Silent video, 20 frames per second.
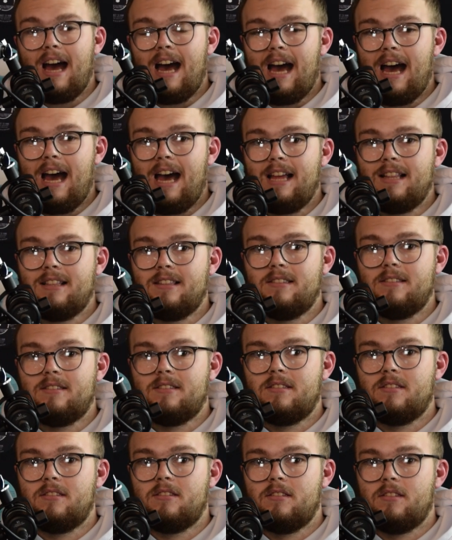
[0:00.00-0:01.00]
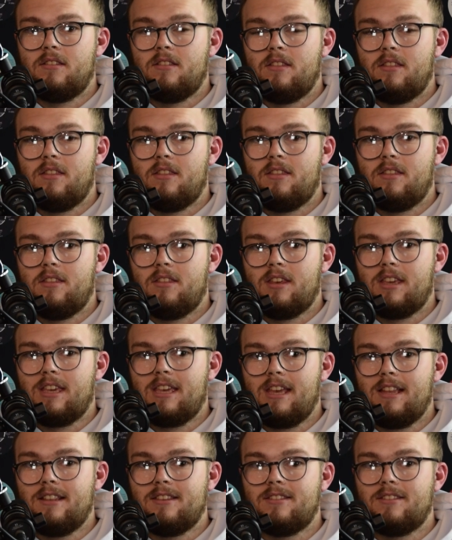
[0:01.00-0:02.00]
And the
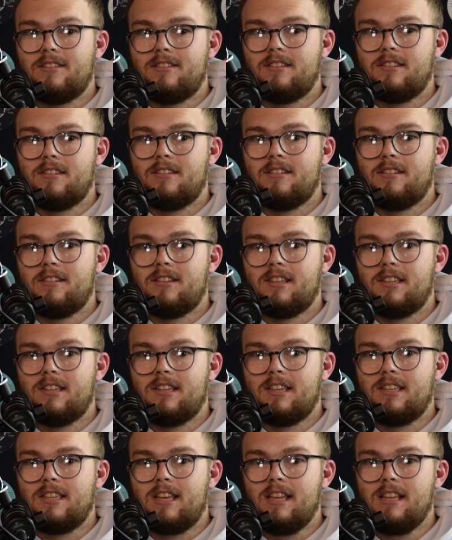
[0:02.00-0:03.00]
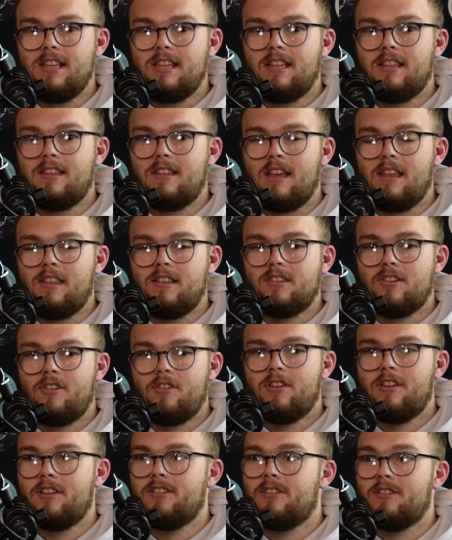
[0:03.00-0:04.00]
kids decided that the
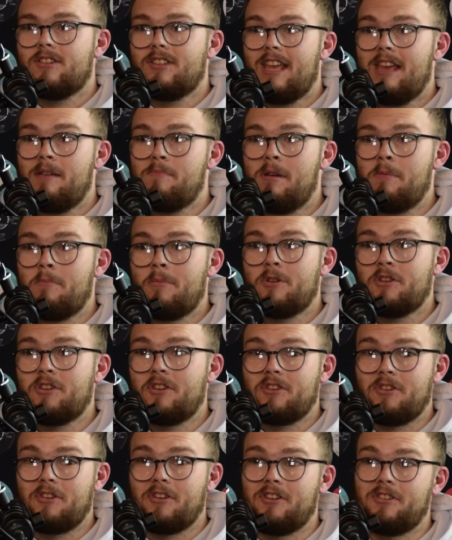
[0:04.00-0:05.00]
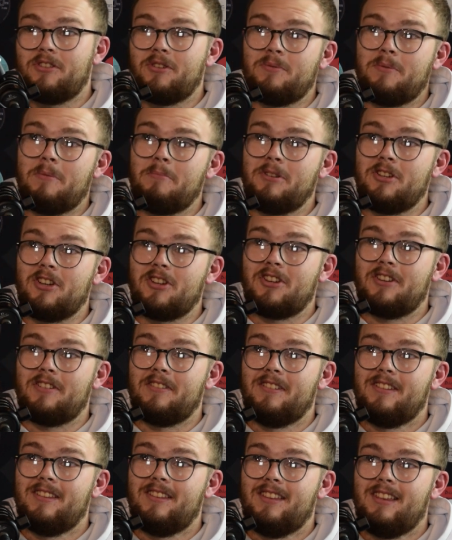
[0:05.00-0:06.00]
circus, there's ten members of the circus, there's one magician.
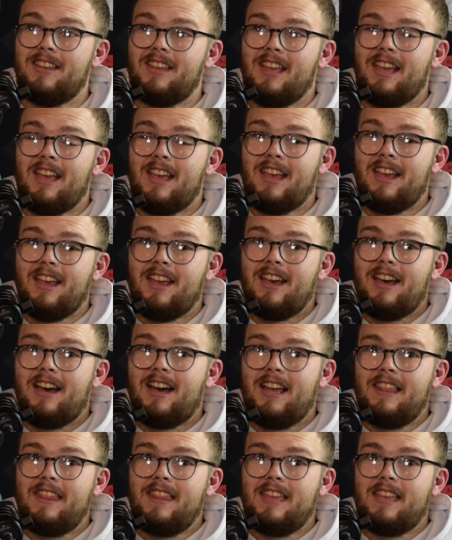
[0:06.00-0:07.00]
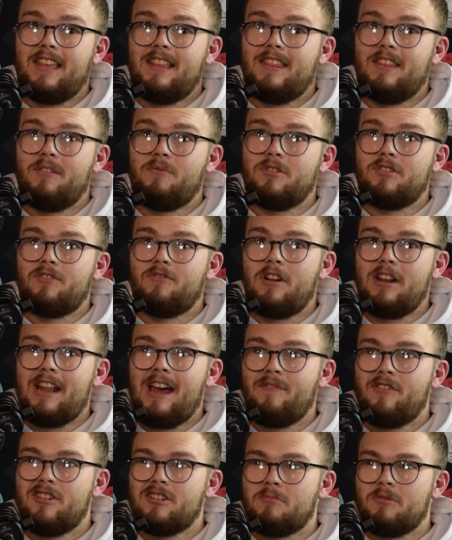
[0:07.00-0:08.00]
And they, there was, on
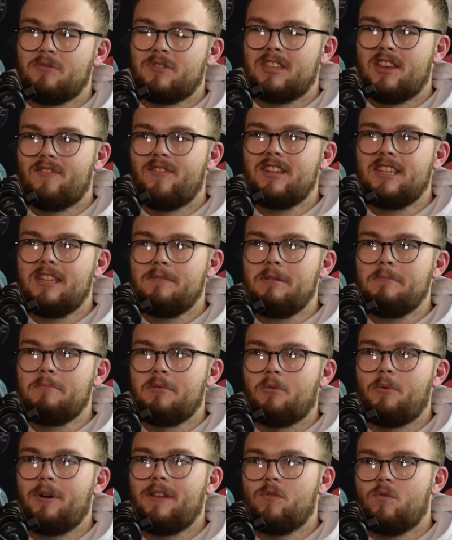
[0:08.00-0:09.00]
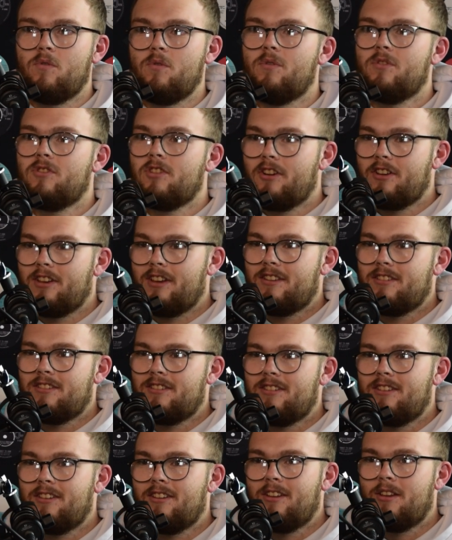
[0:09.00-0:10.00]
average, about seventy people went to
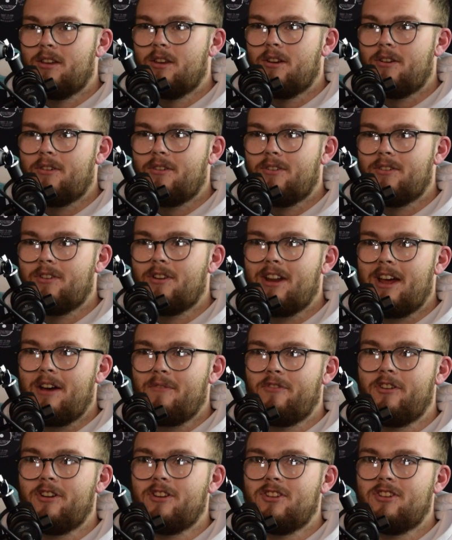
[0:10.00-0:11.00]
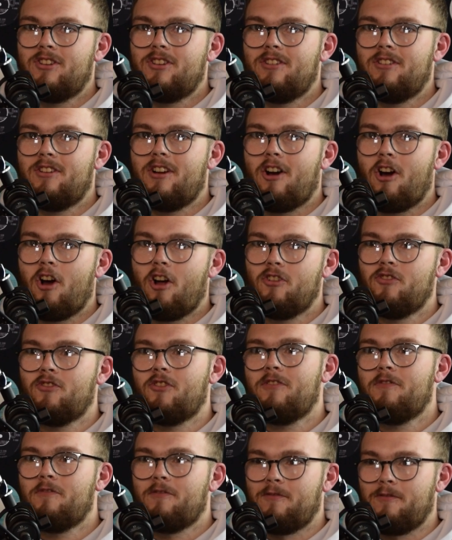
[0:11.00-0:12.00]
circus. And on average, one
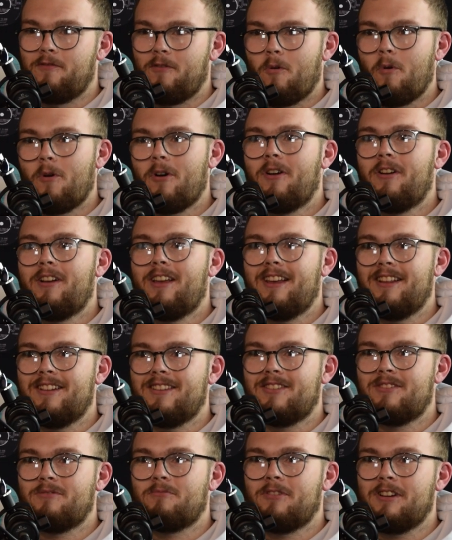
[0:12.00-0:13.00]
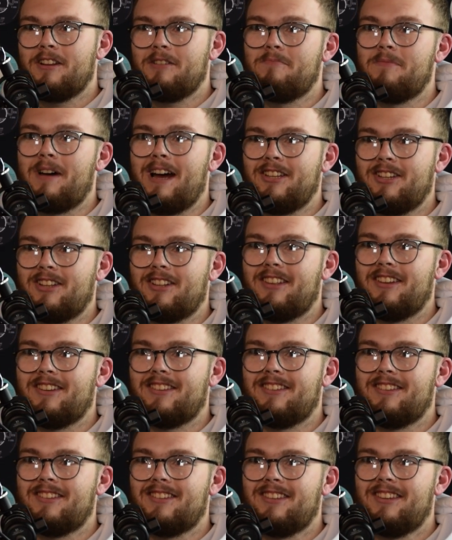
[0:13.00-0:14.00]
hundred and four kids wanted magic
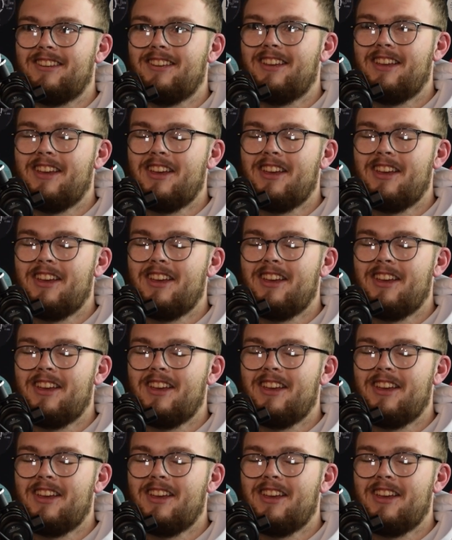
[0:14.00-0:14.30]
lessons.